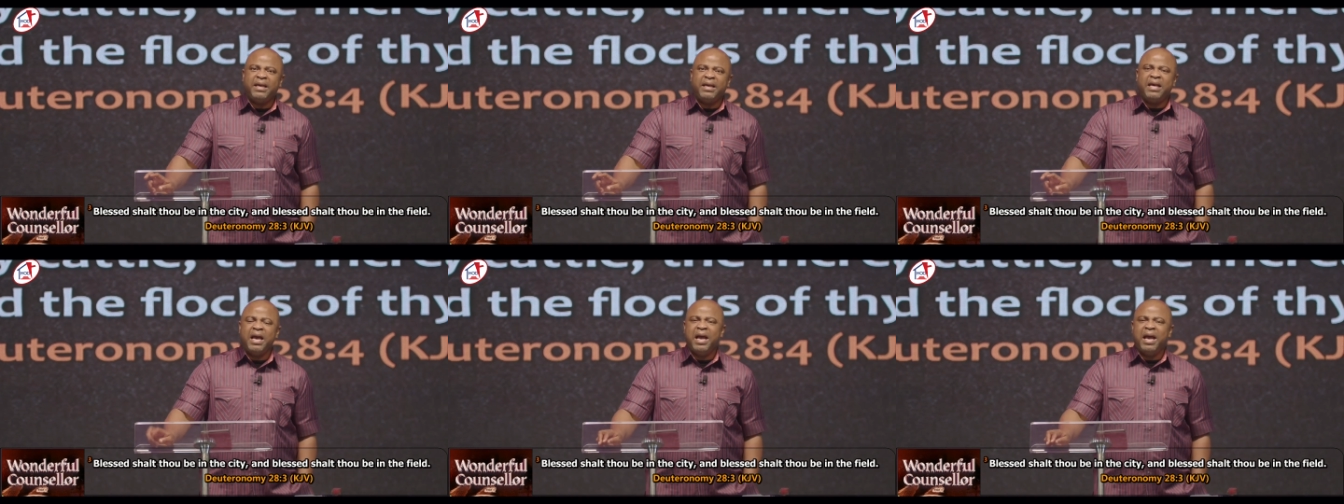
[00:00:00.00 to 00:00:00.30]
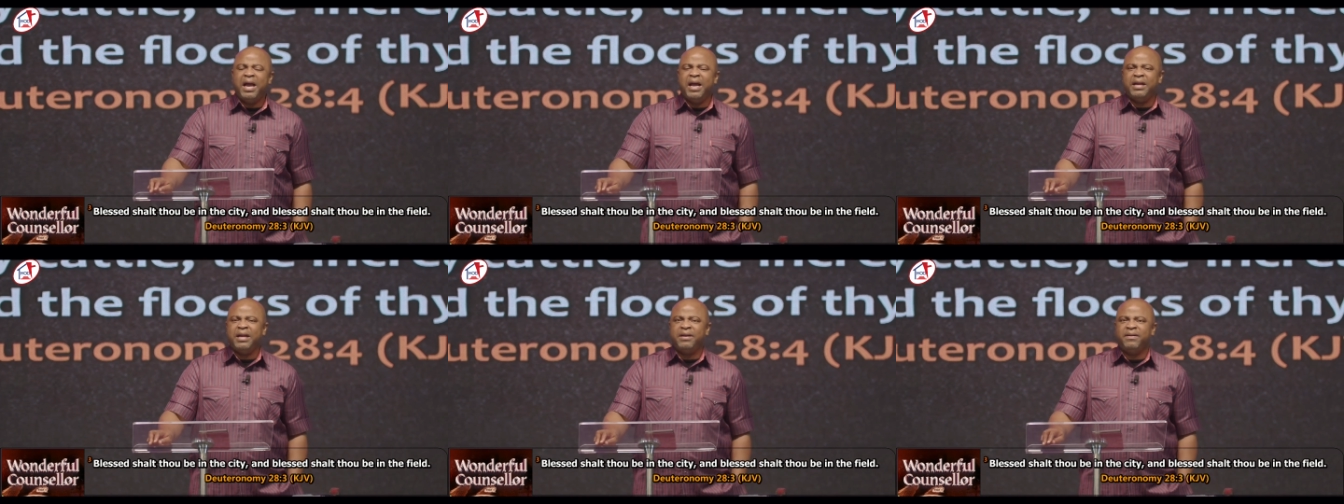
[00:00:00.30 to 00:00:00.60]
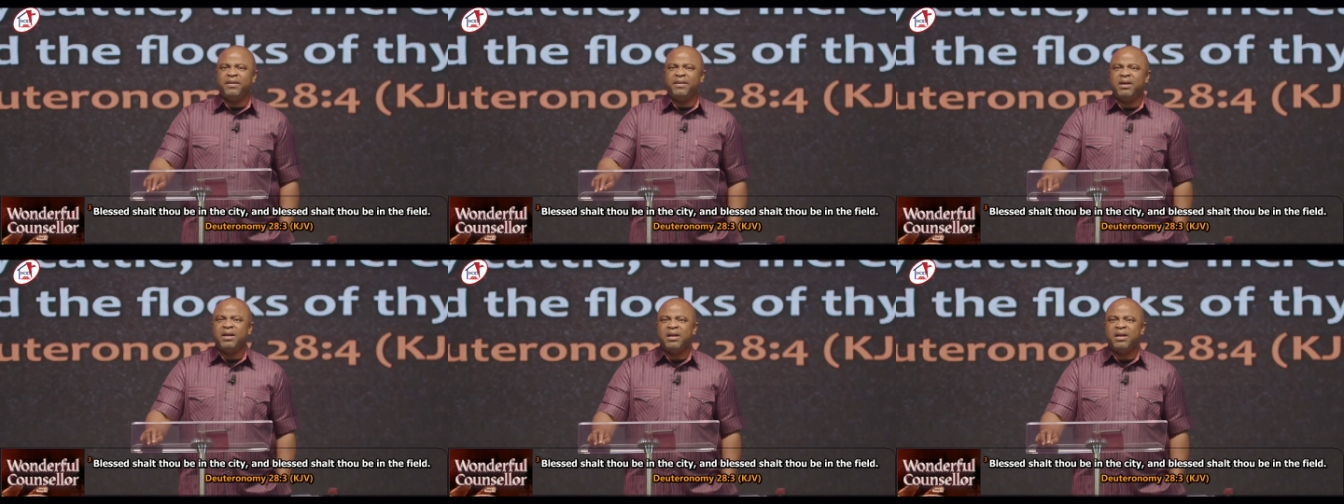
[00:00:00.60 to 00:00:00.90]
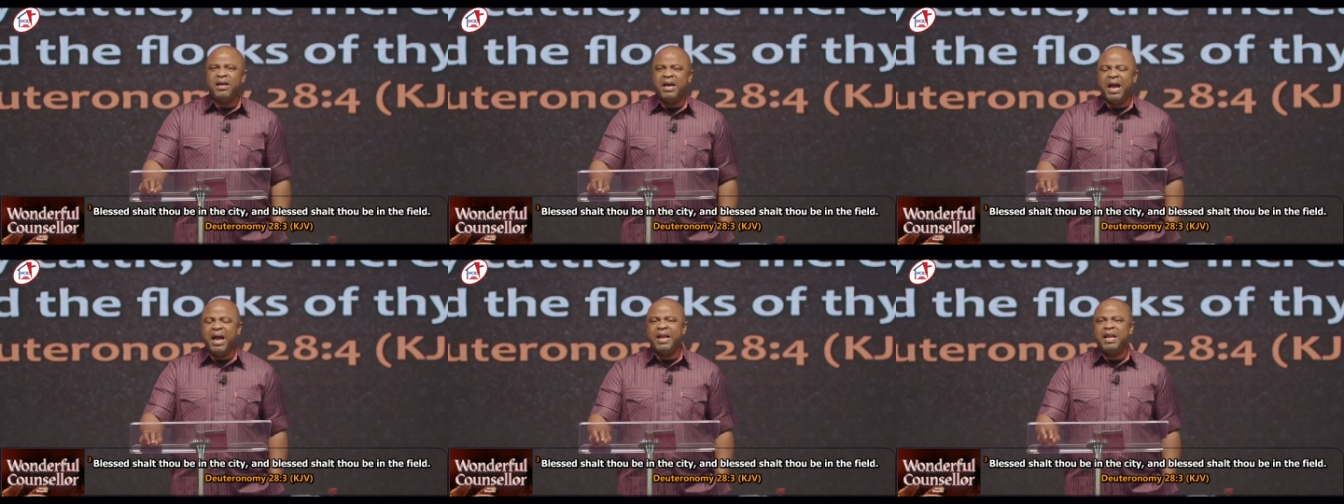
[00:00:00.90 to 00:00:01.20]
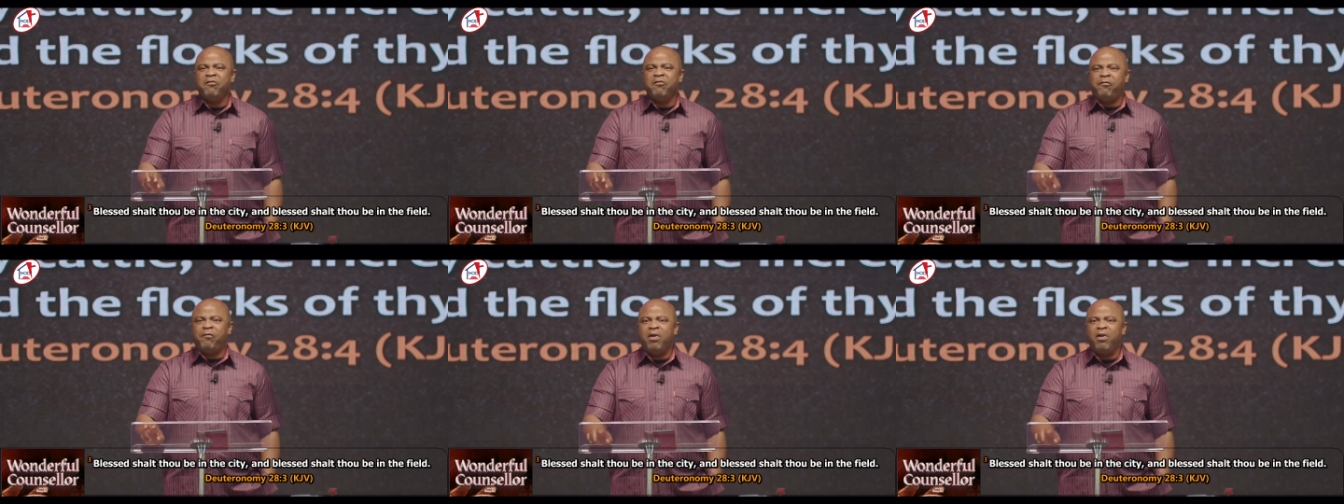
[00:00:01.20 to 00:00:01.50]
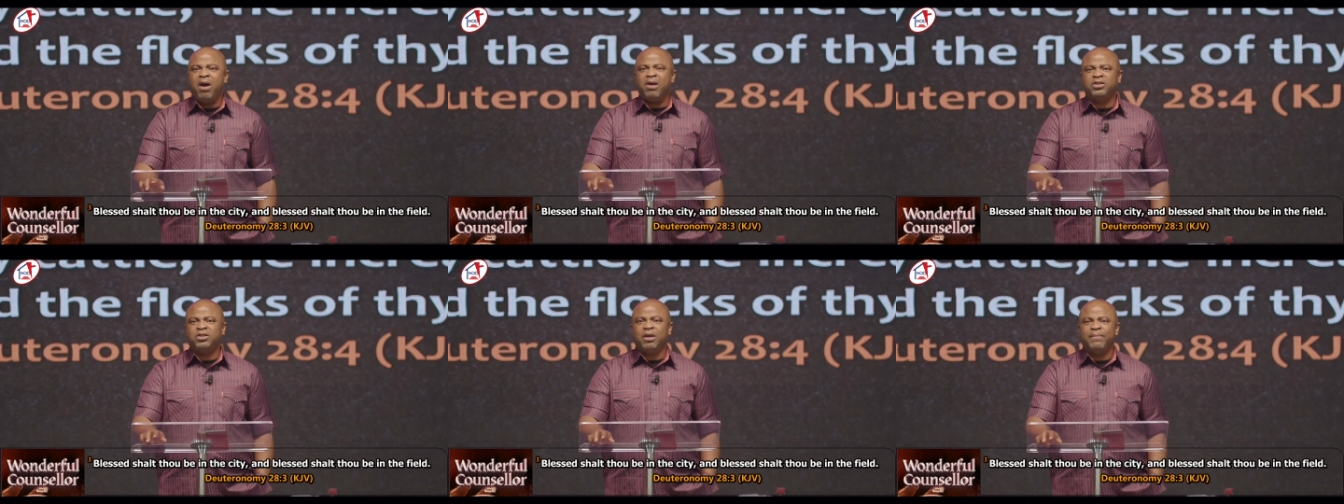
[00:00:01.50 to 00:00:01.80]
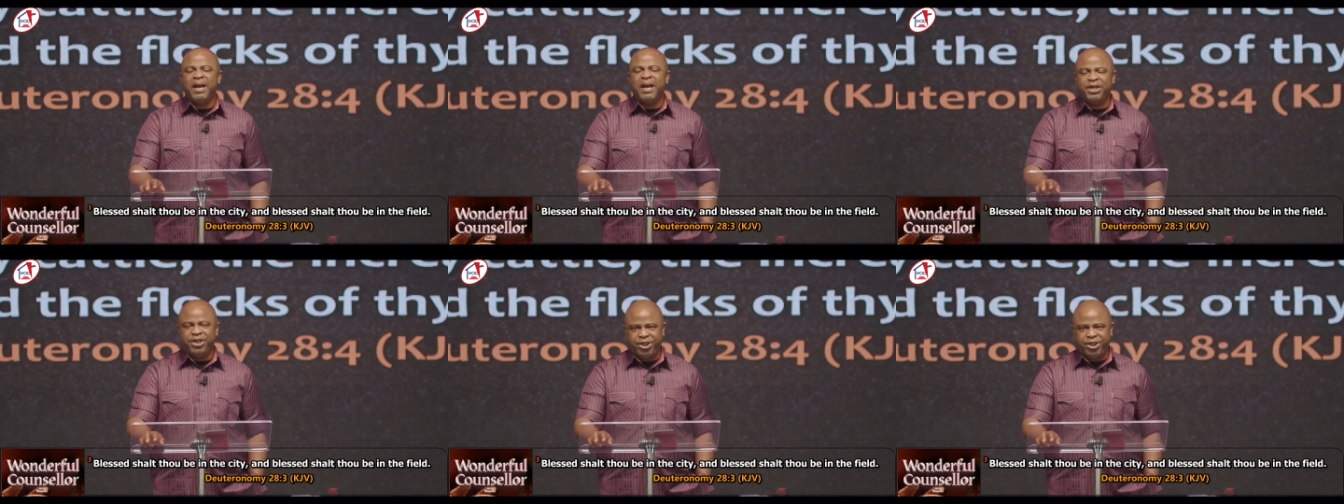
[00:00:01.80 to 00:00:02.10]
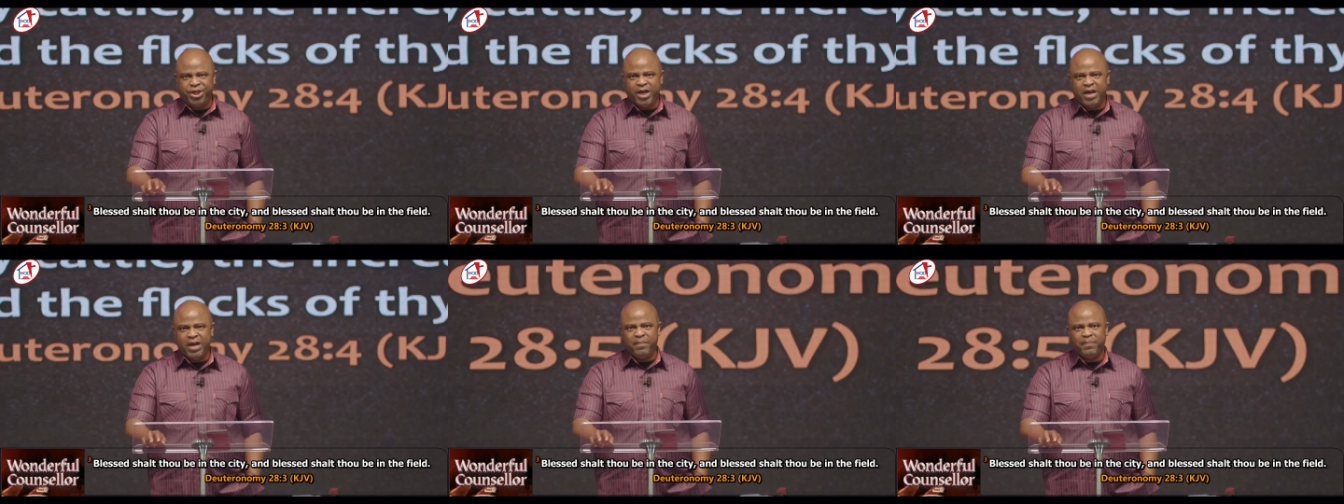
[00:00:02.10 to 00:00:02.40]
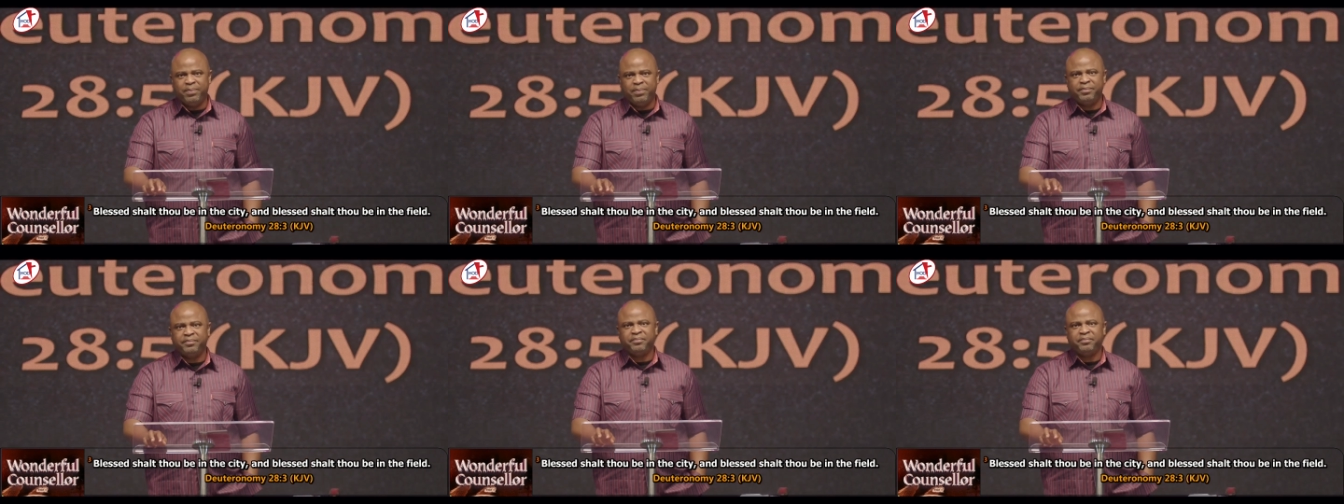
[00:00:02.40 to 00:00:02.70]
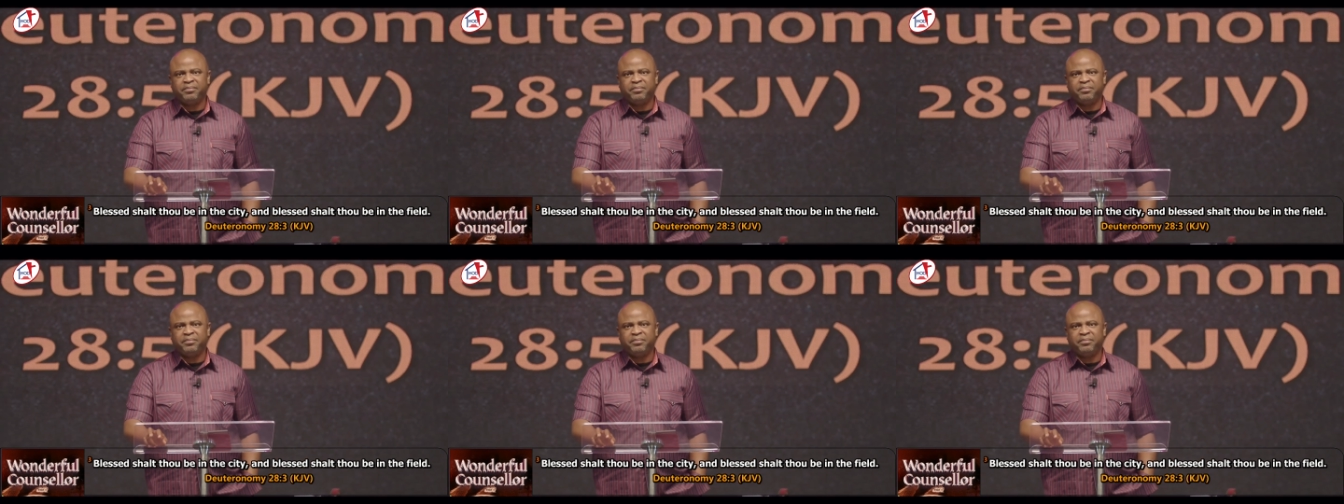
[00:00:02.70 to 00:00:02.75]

thy kind, and the flocks of thy sheep.